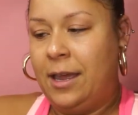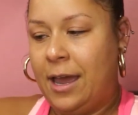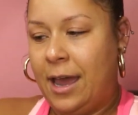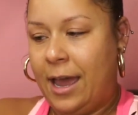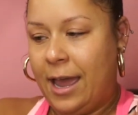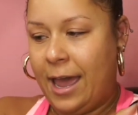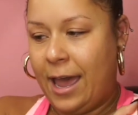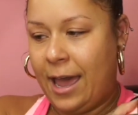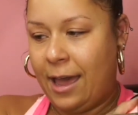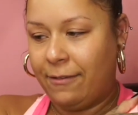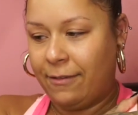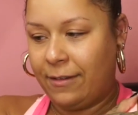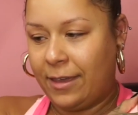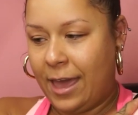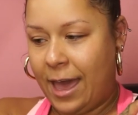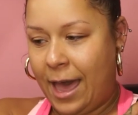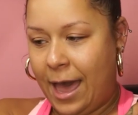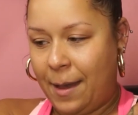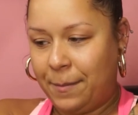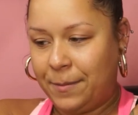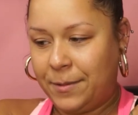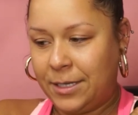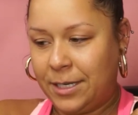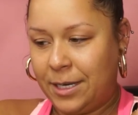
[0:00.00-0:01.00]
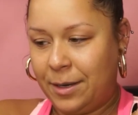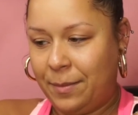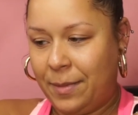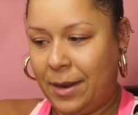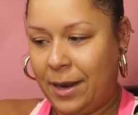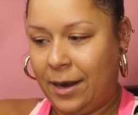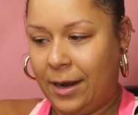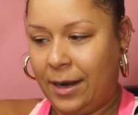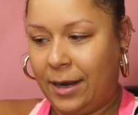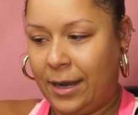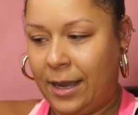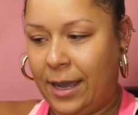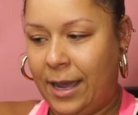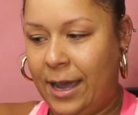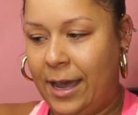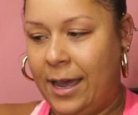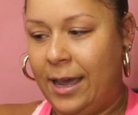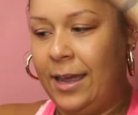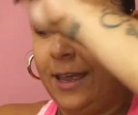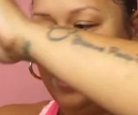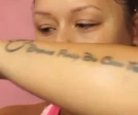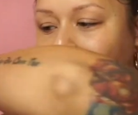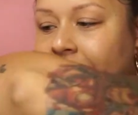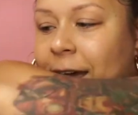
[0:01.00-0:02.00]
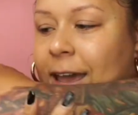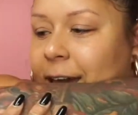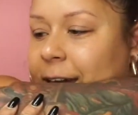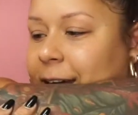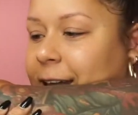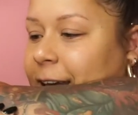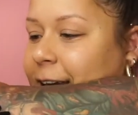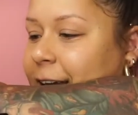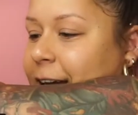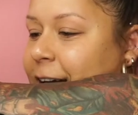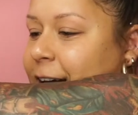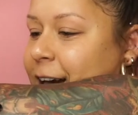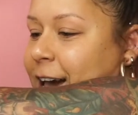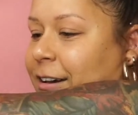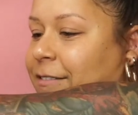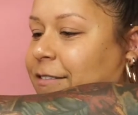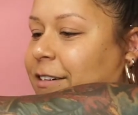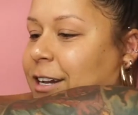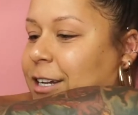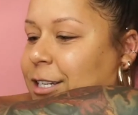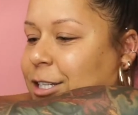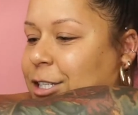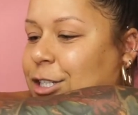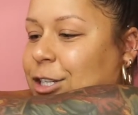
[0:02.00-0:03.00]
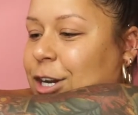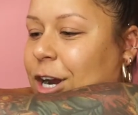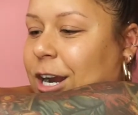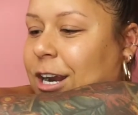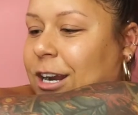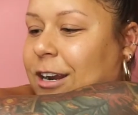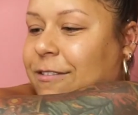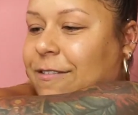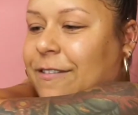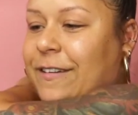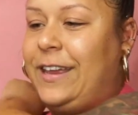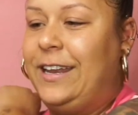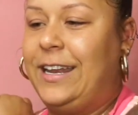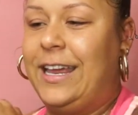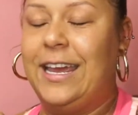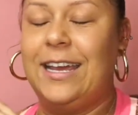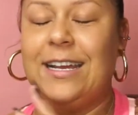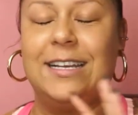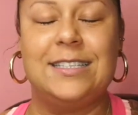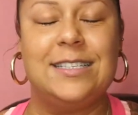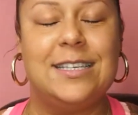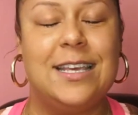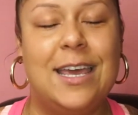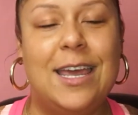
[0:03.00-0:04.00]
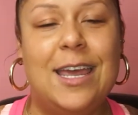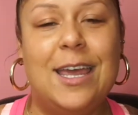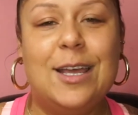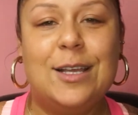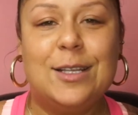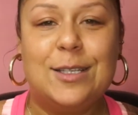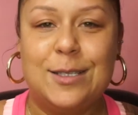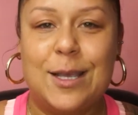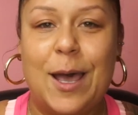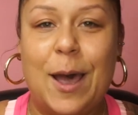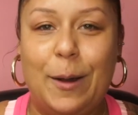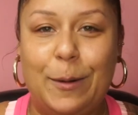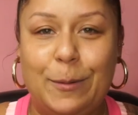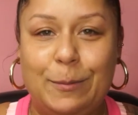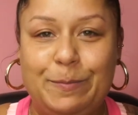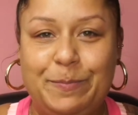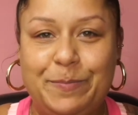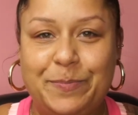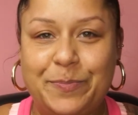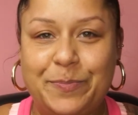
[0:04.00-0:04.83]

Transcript: I have Captain America, and I have Dark Phoenix. So,